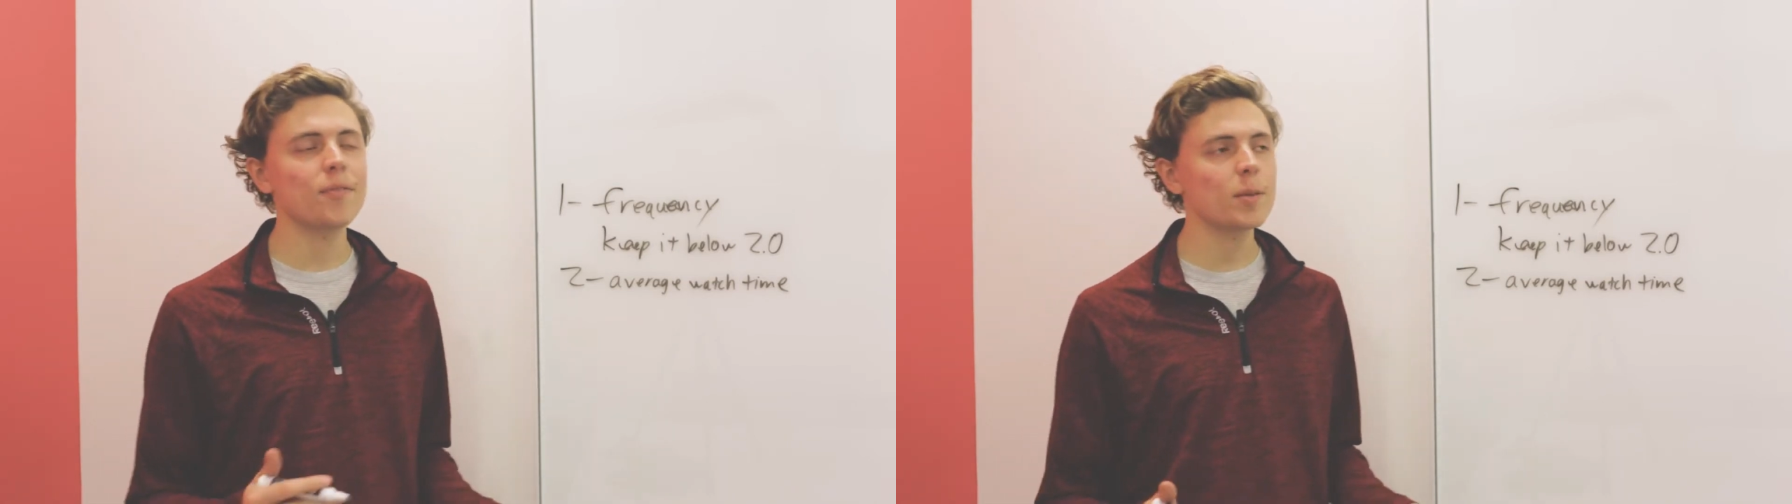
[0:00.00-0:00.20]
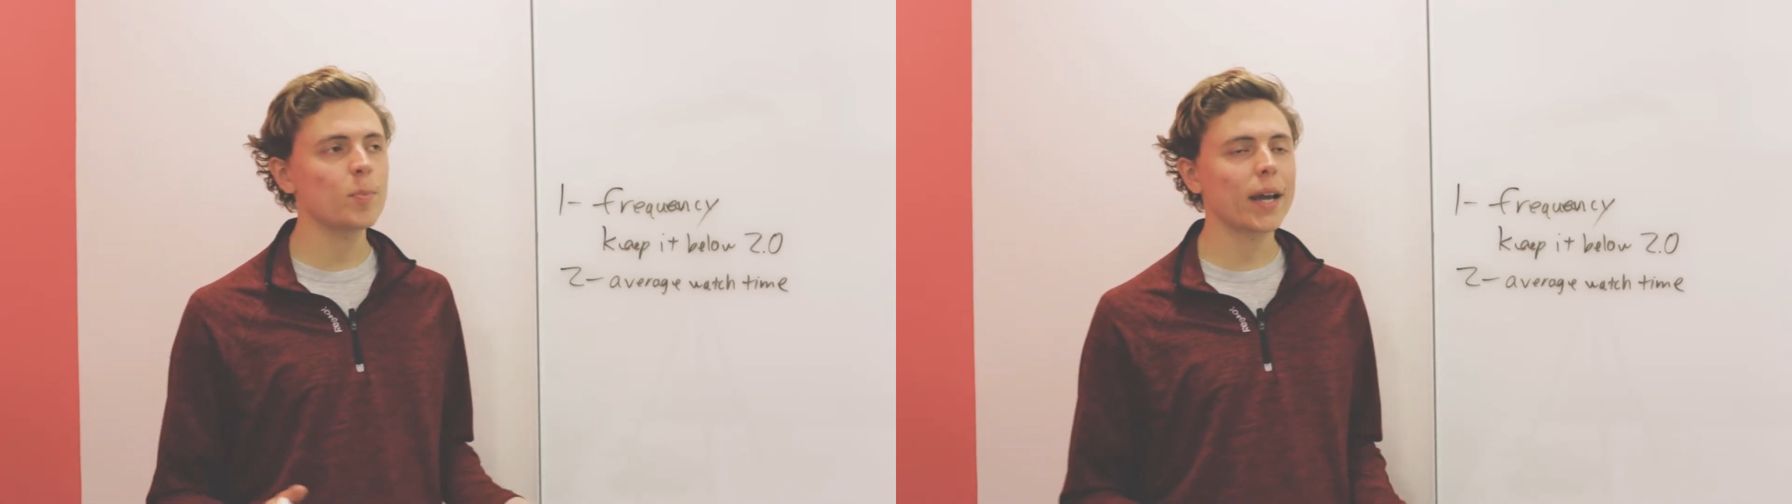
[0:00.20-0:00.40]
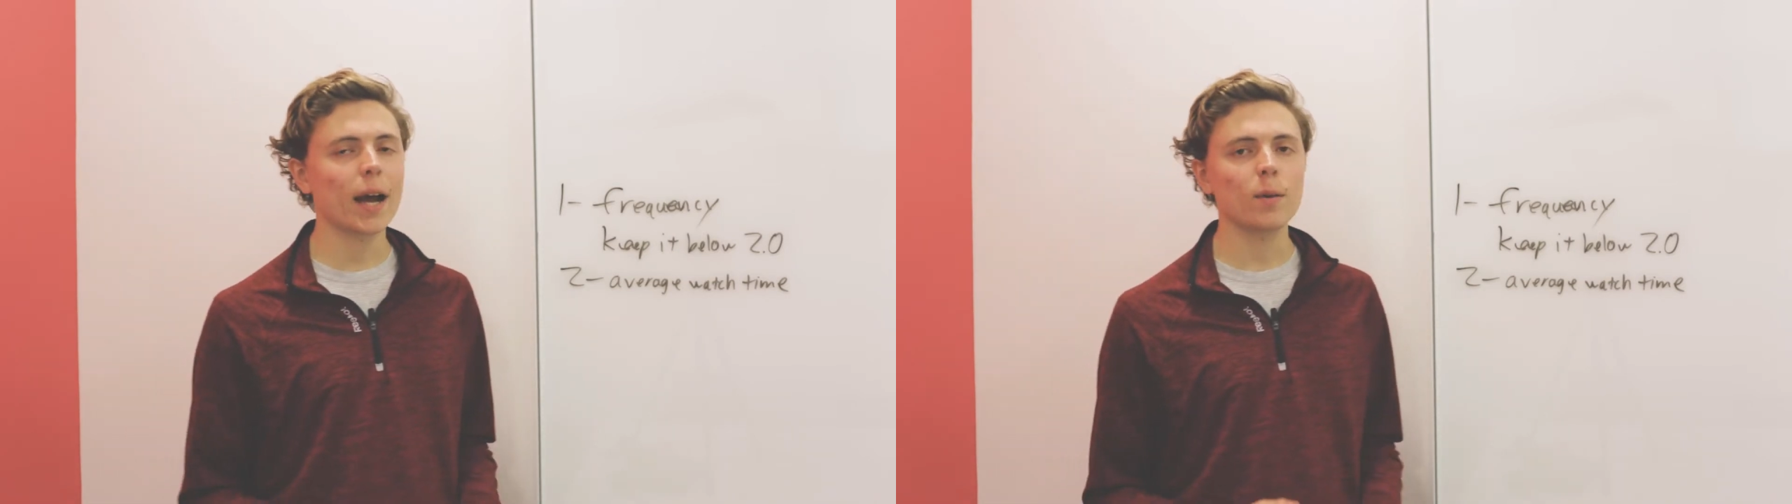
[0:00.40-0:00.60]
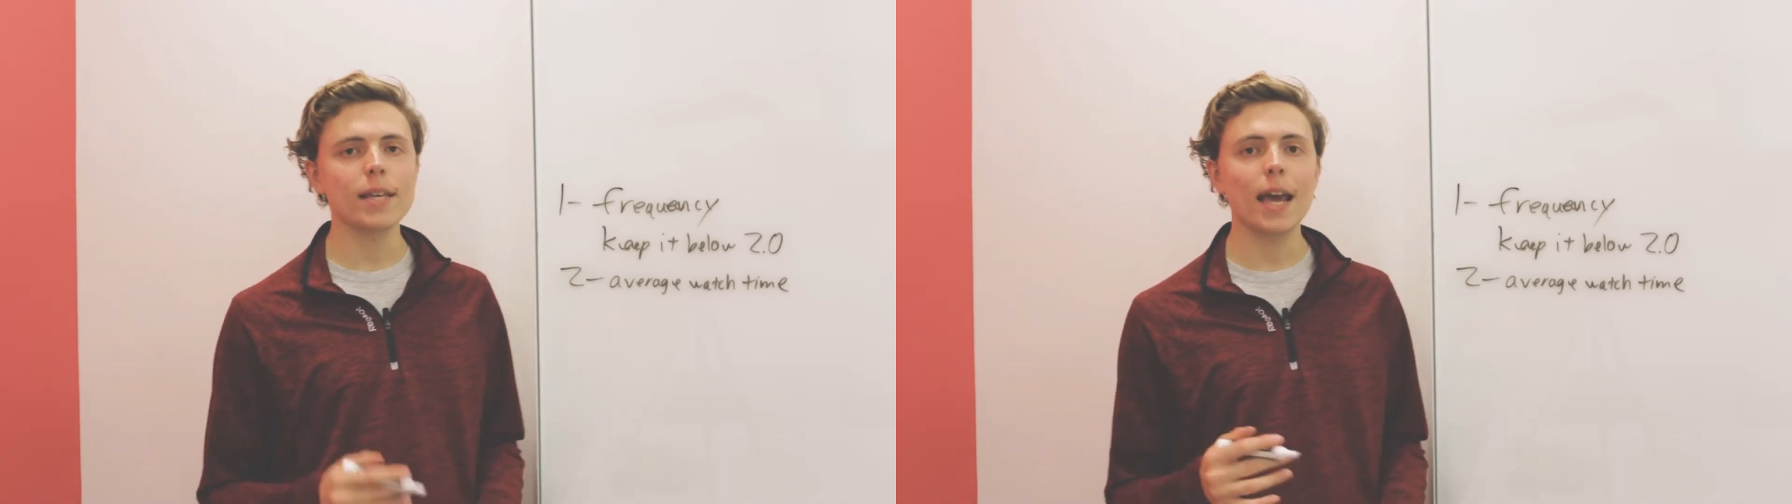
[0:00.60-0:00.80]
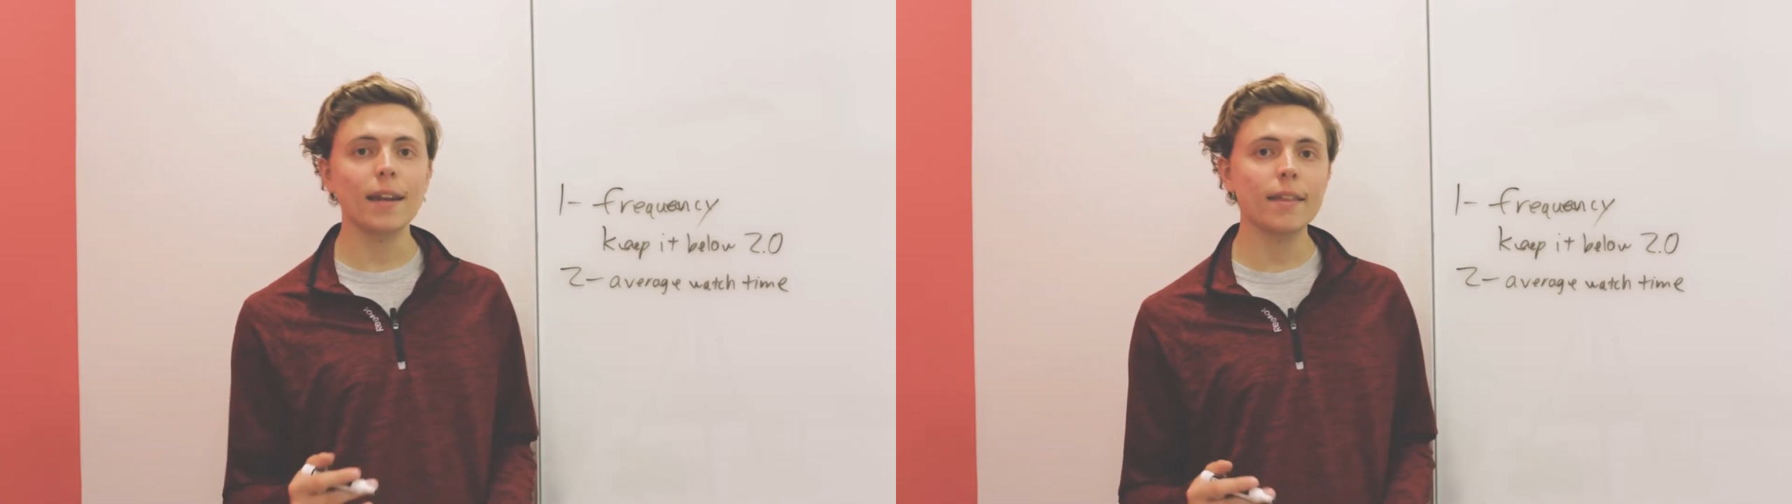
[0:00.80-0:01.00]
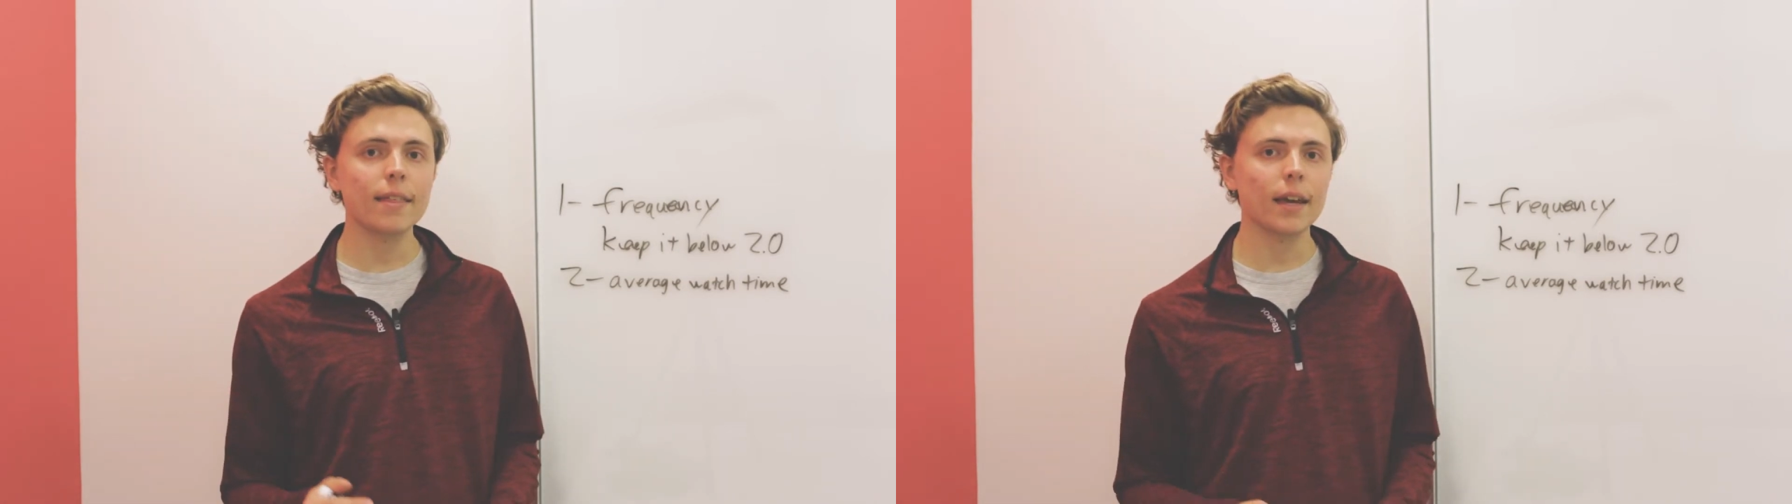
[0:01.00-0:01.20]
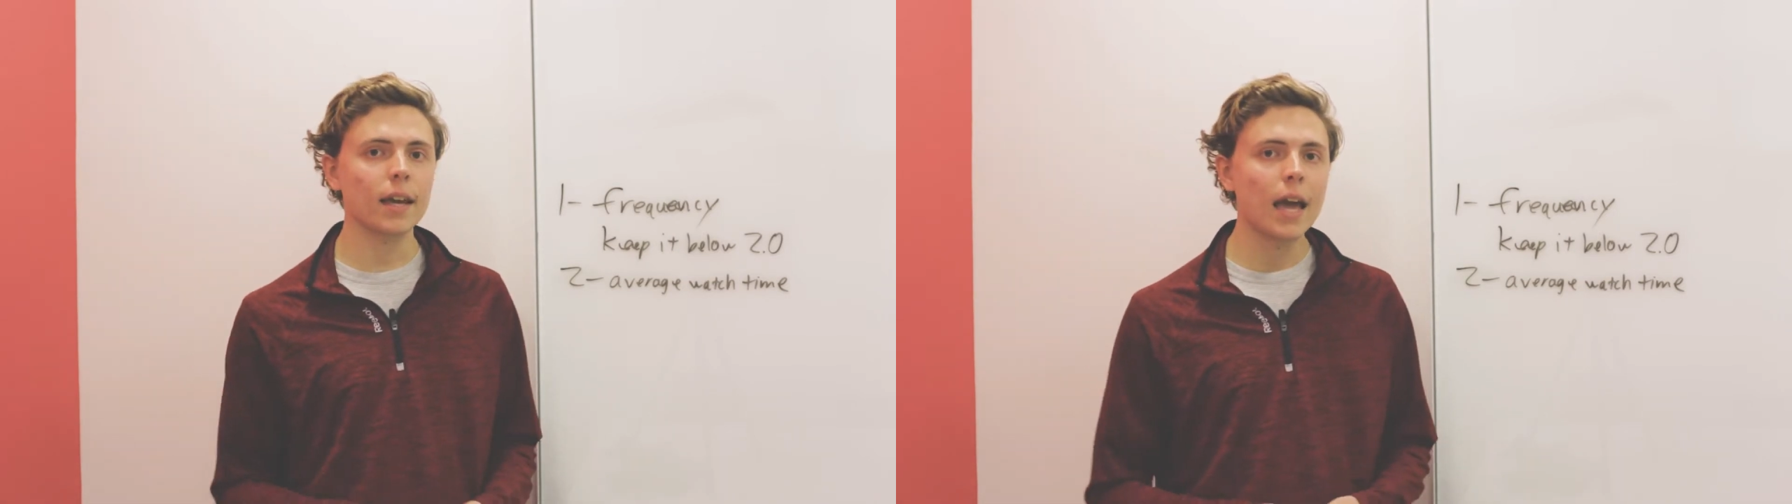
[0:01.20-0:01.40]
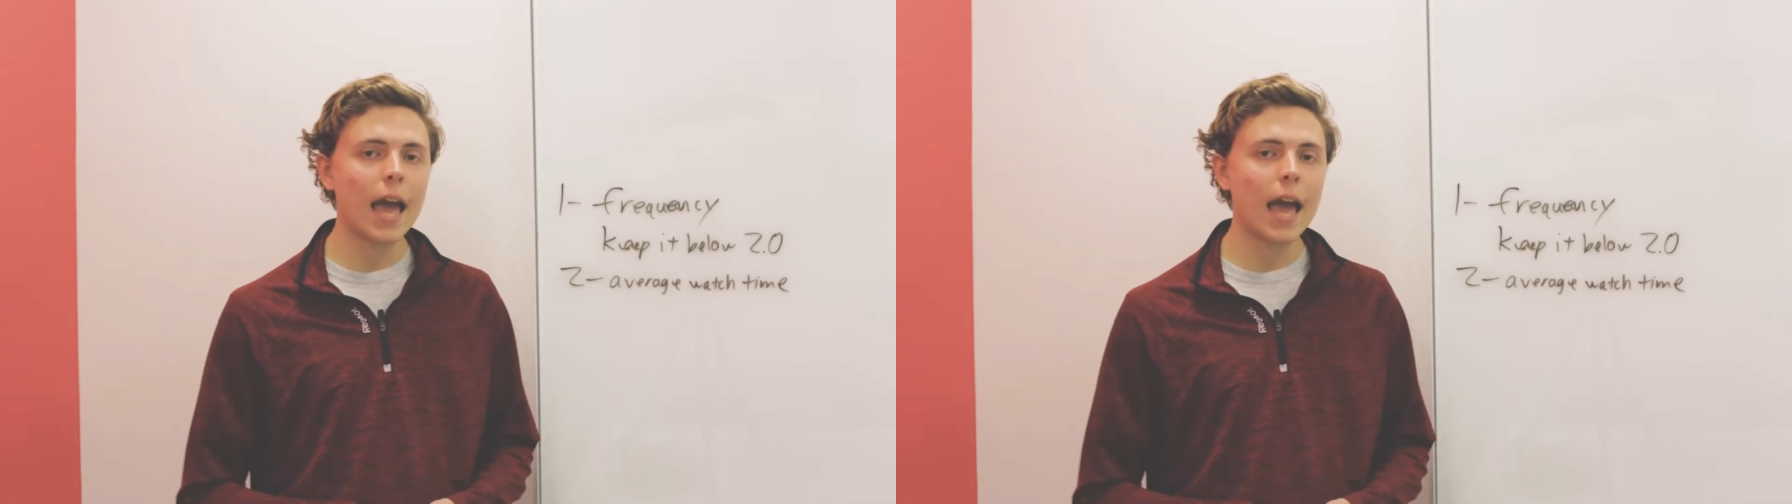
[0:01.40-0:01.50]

Facebook counts anything